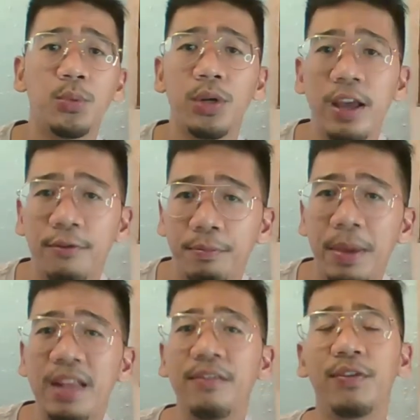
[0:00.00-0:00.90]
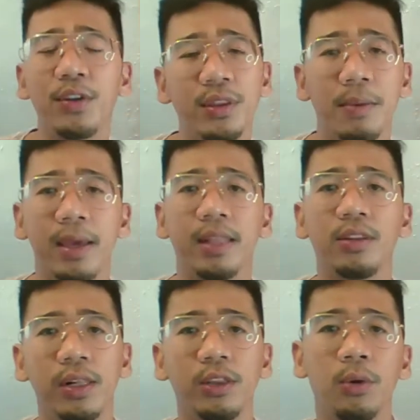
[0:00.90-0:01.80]
would have been
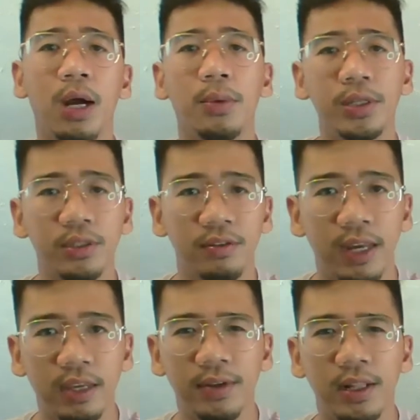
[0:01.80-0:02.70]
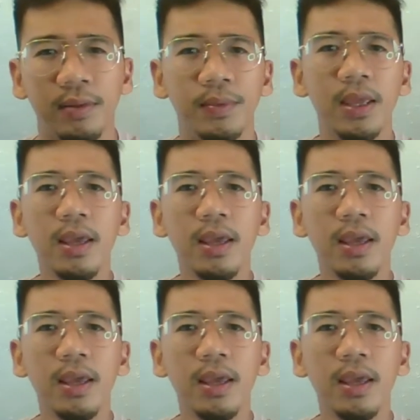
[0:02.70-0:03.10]
fundamental to our survival.